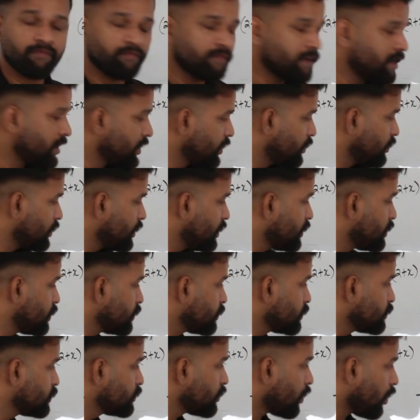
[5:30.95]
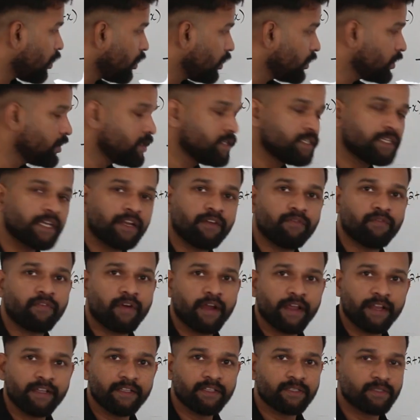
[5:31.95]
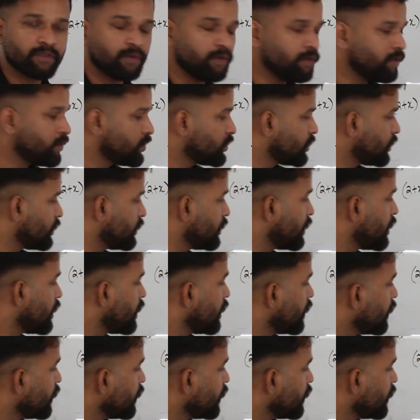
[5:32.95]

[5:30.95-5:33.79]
where you need to solve this and find the solution,